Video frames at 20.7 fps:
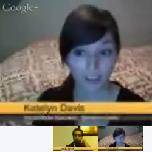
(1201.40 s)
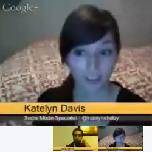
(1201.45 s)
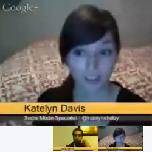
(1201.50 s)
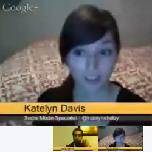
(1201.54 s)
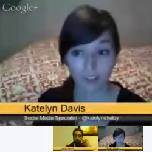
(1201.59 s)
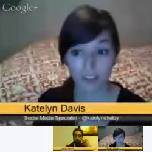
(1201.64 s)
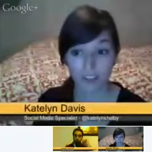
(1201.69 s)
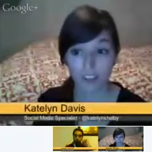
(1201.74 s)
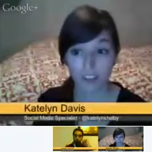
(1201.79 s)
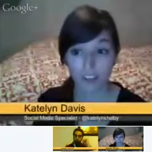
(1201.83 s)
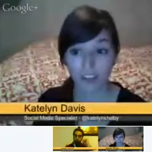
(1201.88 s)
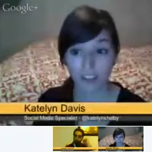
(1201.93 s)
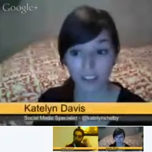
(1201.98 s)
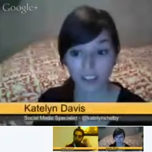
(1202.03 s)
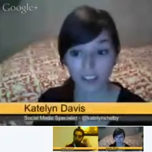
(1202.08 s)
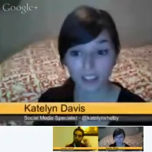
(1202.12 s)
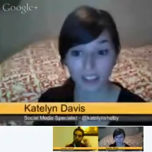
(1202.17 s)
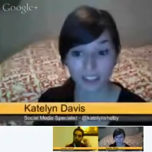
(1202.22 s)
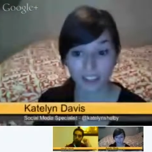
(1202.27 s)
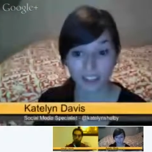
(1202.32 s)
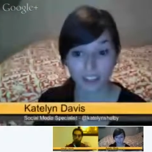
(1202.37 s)
definitely.
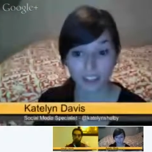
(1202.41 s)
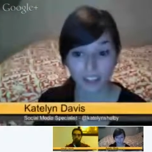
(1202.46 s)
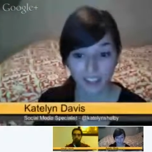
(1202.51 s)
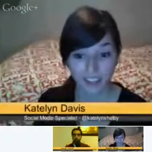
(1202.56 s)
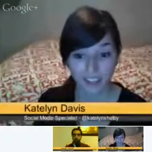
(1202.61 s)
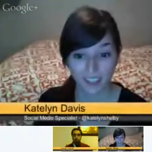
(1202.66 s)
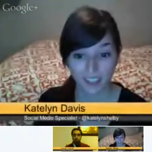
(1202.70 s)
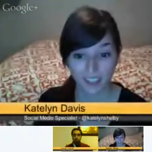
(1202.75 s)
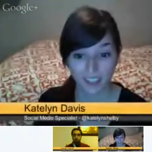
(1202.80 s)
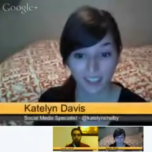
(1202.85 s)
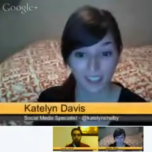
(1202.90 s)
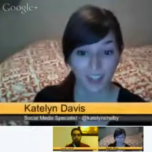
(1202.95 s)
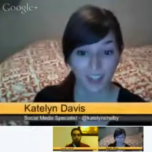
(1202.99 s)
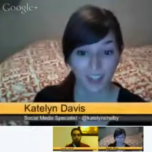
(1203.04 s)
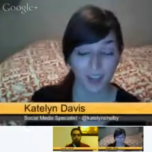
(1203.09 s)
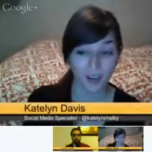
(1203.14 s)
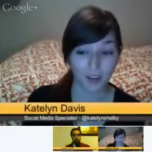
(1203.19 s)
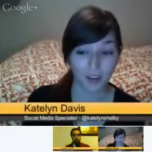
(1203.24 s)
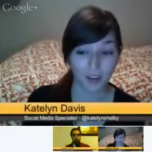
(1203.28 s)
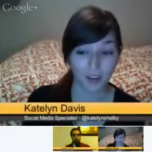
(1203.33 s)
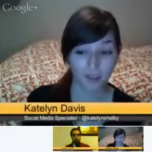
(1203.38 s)

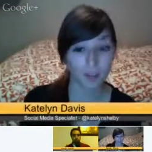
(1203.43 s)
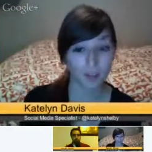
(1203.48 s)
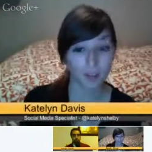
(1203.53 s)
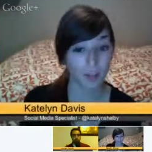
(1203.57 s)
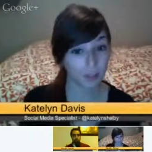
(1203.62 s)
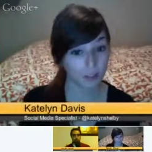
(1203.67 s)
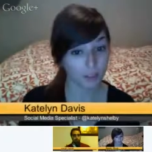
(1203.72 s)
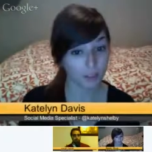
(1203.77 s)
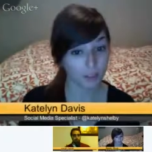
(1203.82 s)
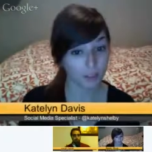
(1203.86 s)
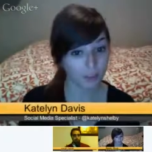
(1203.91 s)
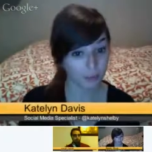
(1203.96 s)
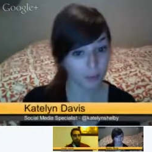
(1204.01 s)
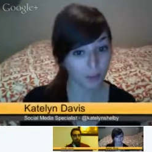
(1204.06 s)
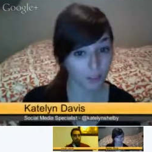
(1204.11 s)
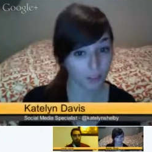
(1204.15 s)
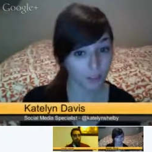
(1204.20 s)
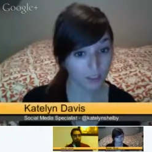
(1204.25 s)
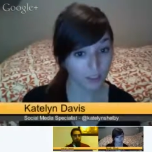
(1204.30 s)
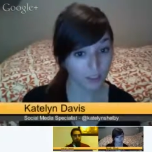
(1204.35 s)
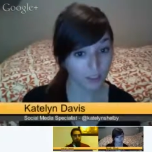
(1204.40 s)
Um, so that was a good
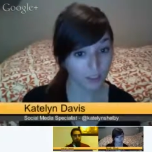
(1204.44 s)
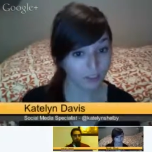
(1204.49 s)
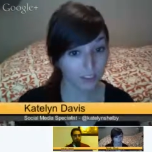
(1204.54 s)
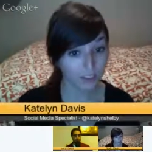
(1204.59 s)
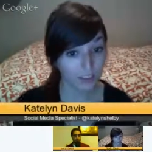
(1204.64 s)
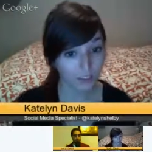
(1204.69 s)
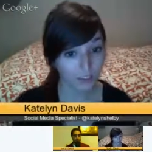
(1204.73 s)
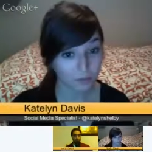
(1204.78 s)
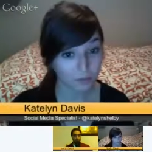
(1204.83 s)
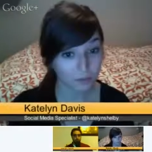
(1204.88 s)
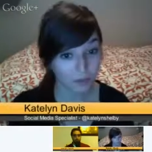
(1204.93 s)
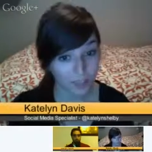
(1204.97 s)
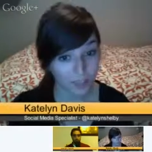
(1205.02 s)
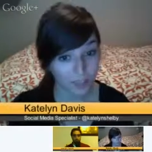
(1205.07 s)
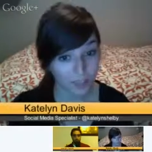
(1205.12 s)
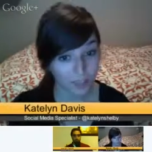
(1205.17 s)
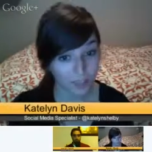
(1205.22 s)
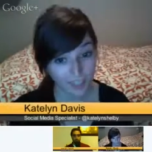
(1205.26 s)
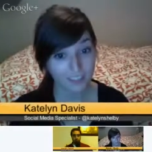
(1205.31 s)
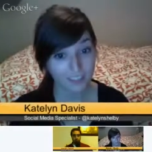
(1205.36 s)
plug for this week.